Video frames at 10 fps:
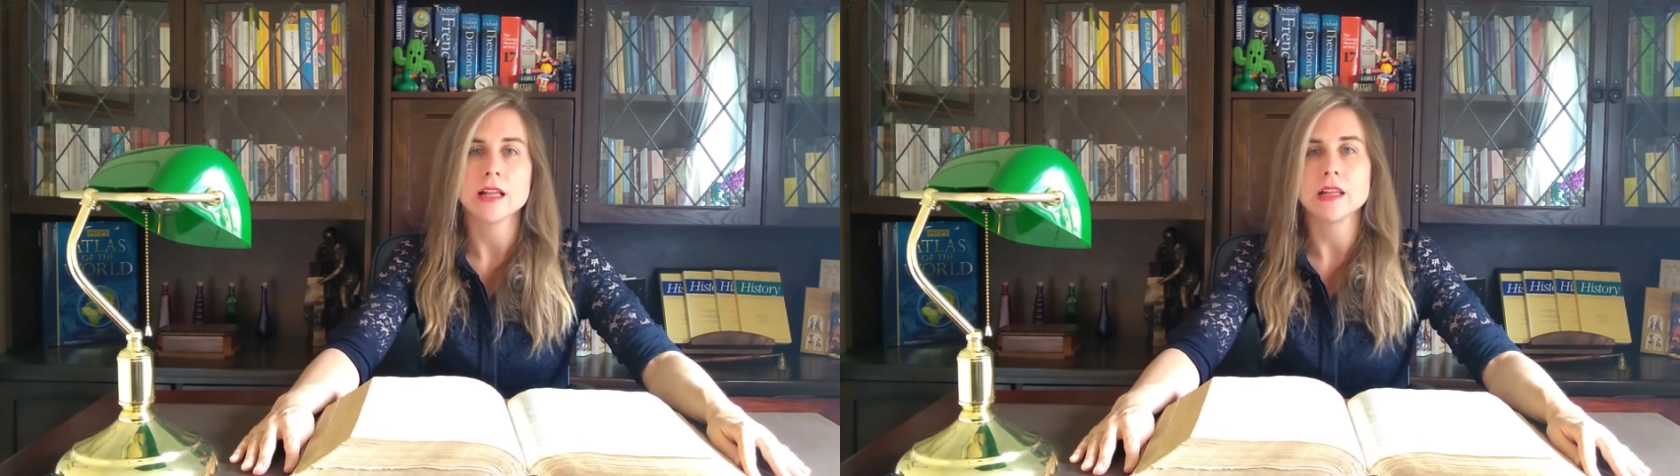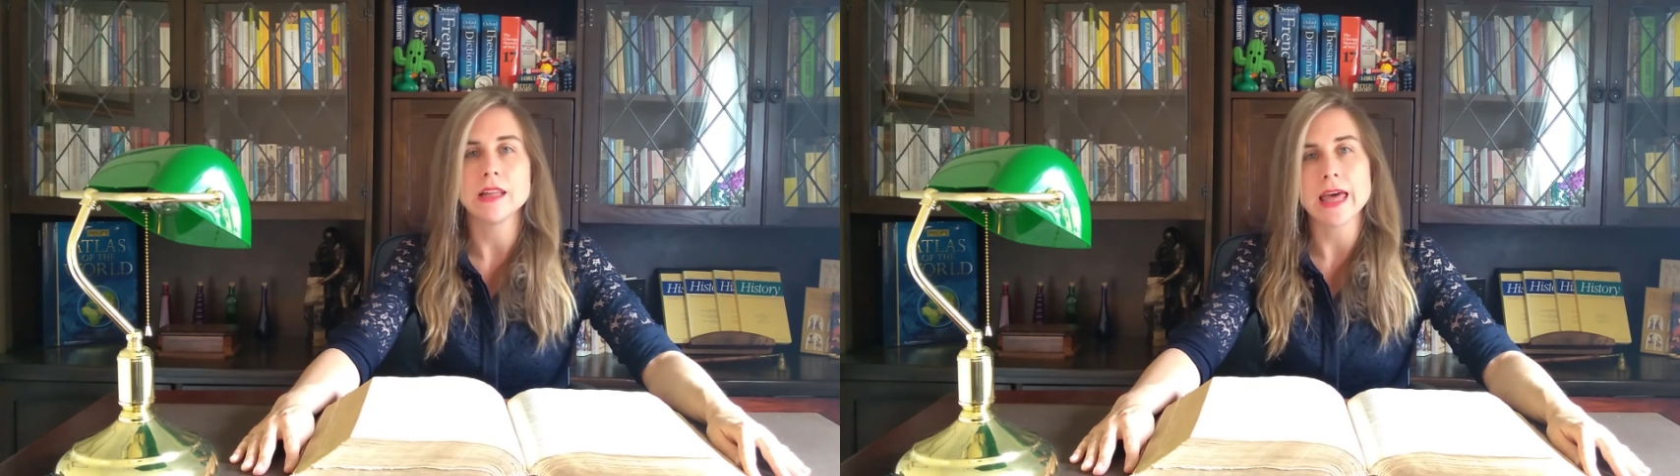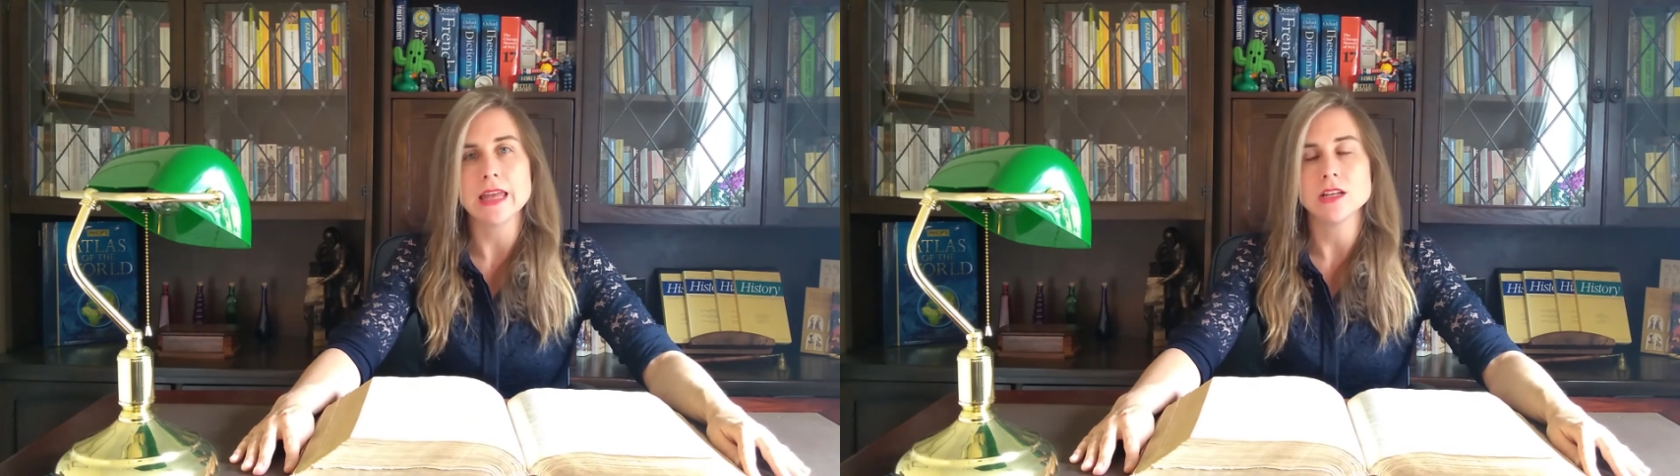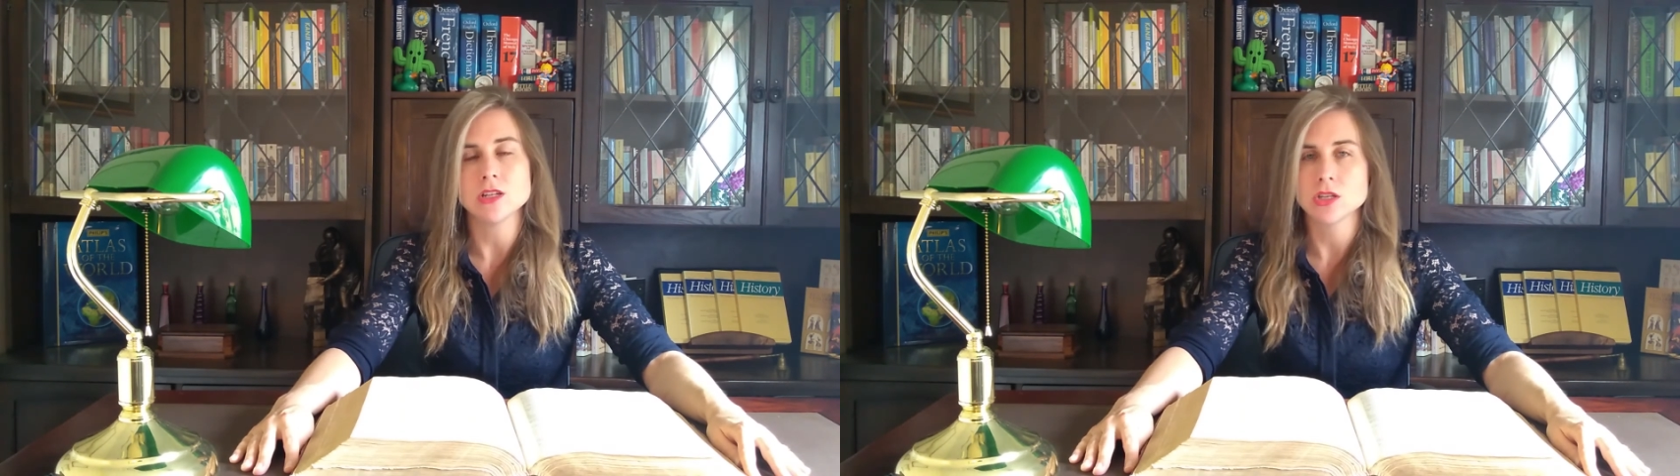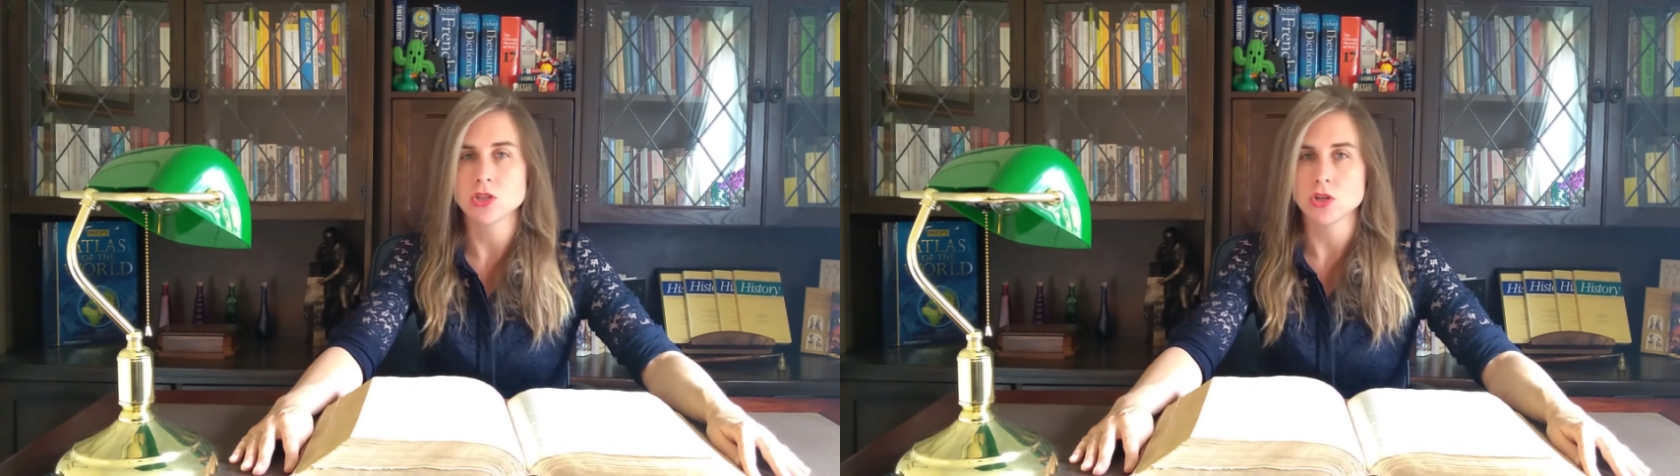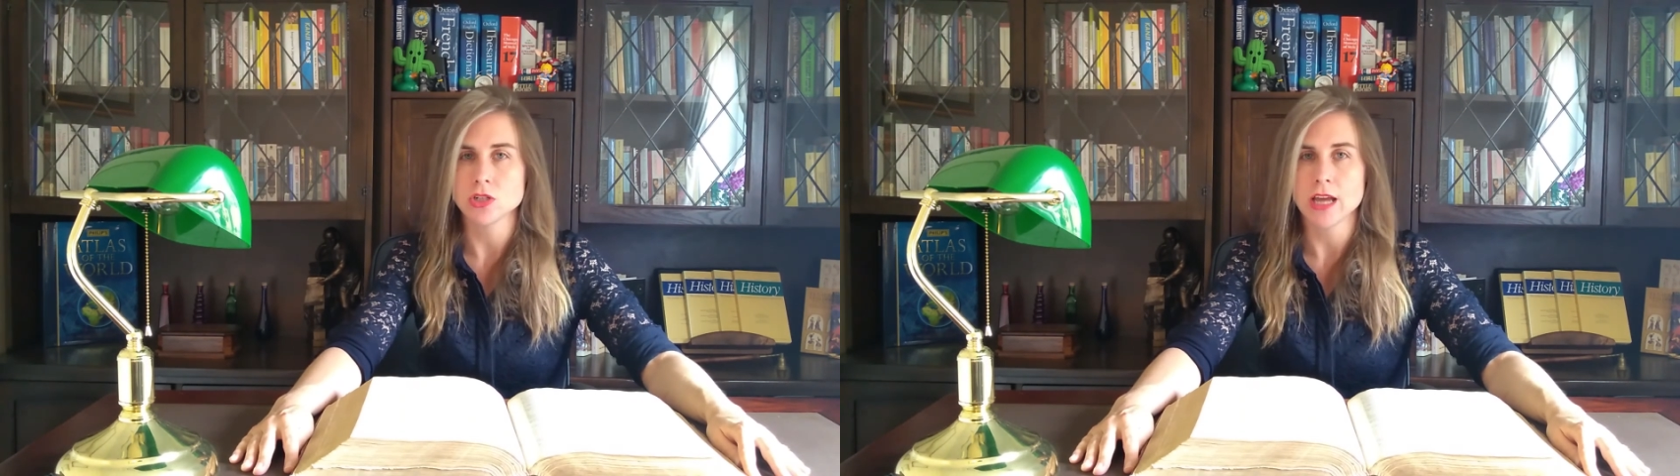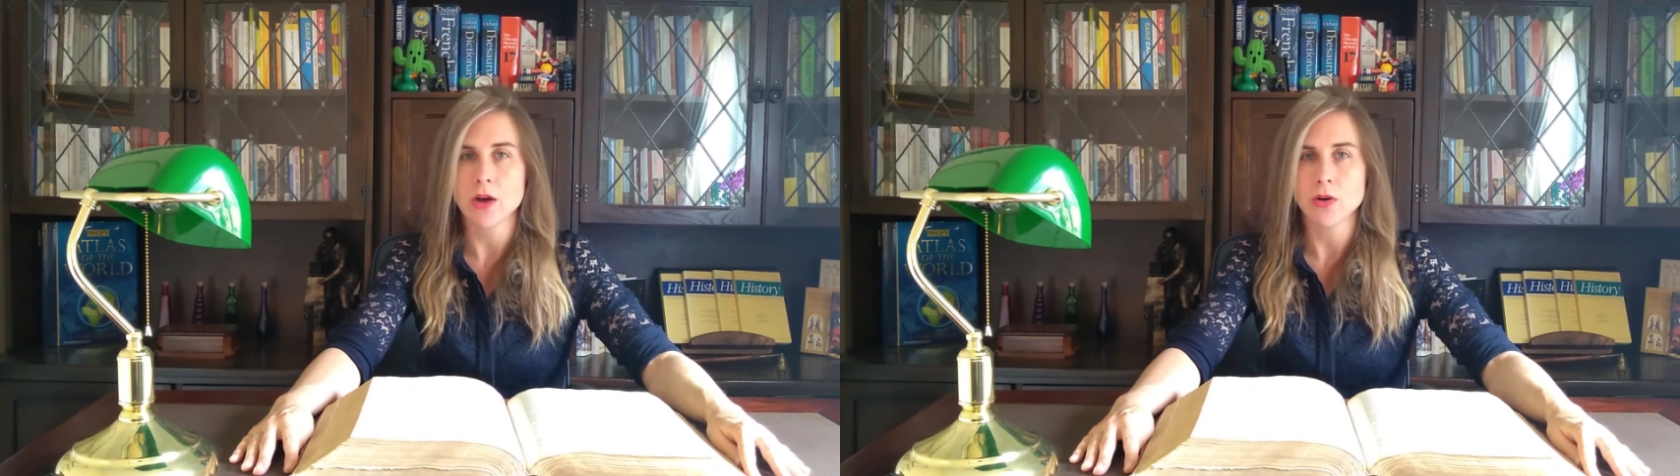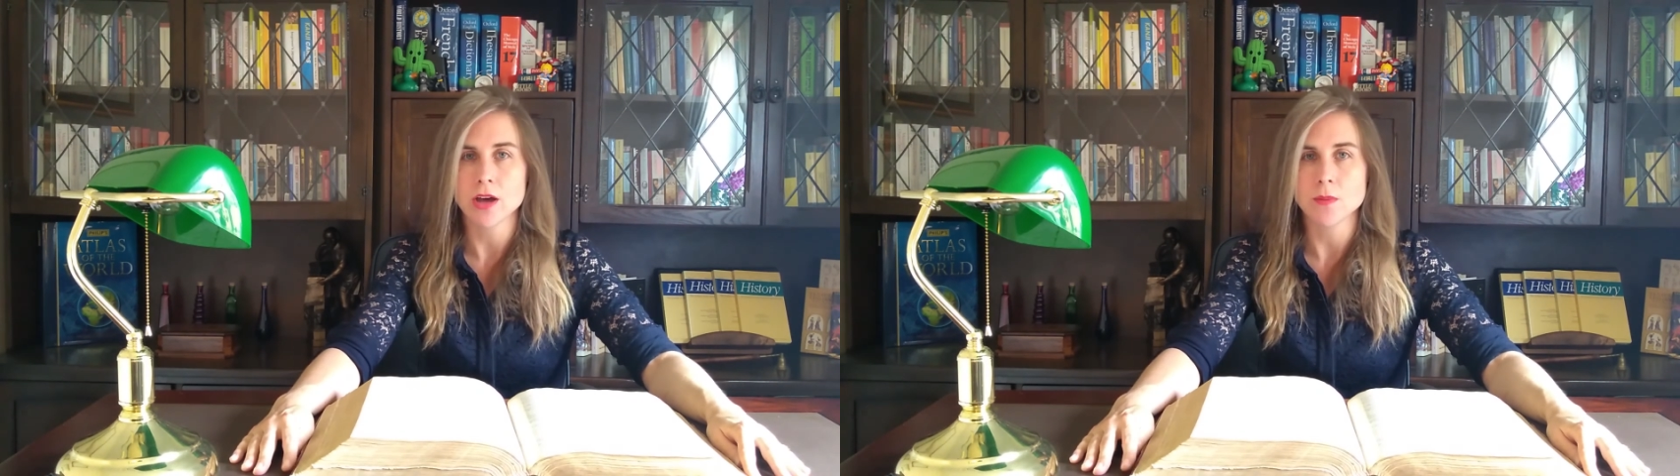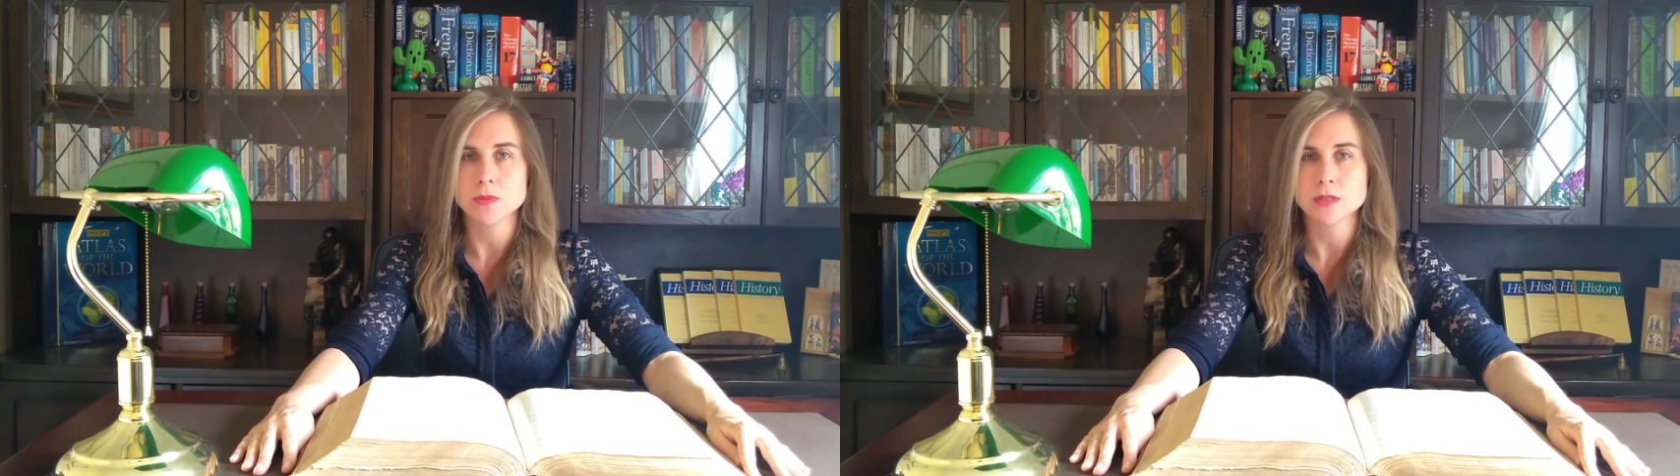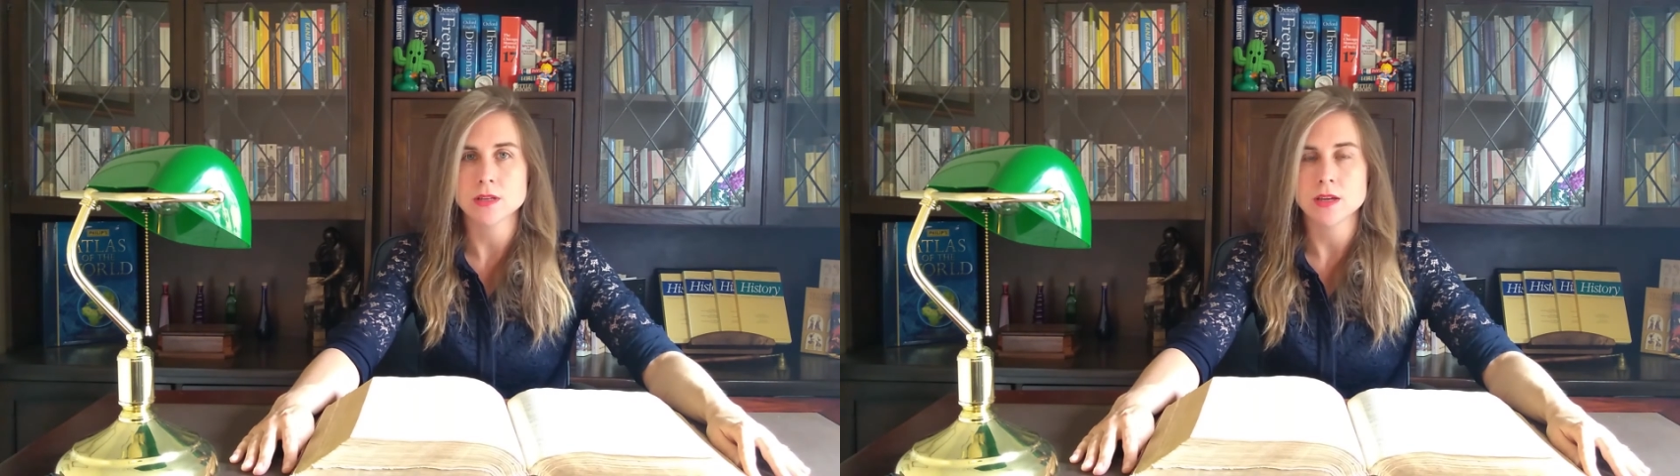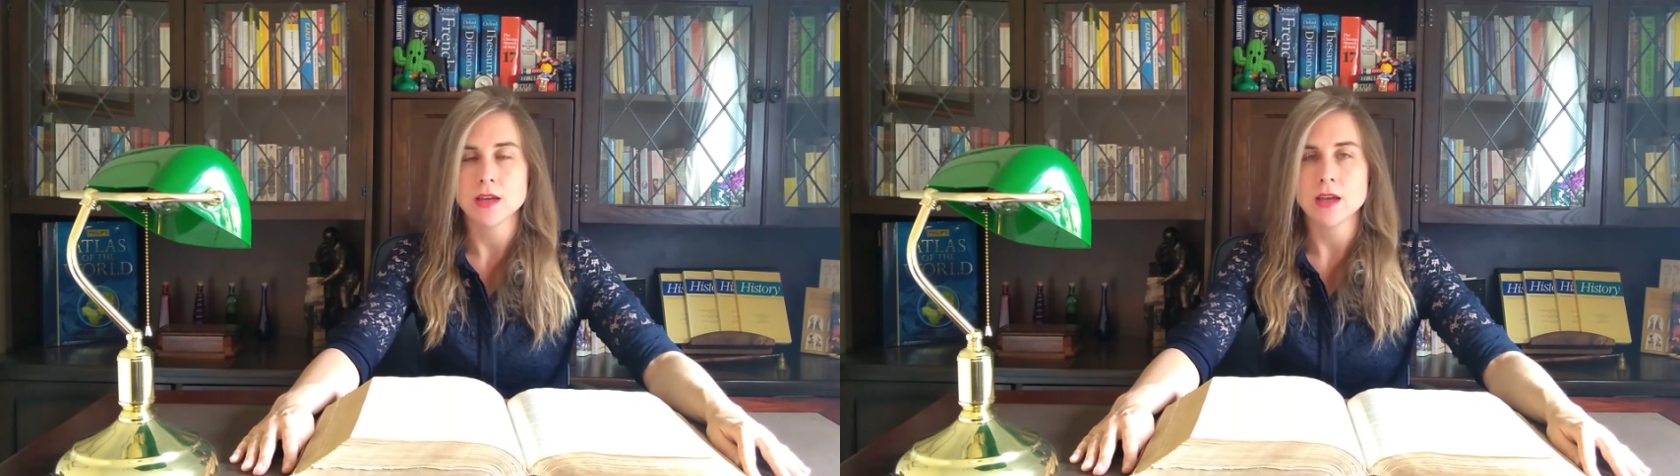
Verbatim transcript: led to certain outcomes.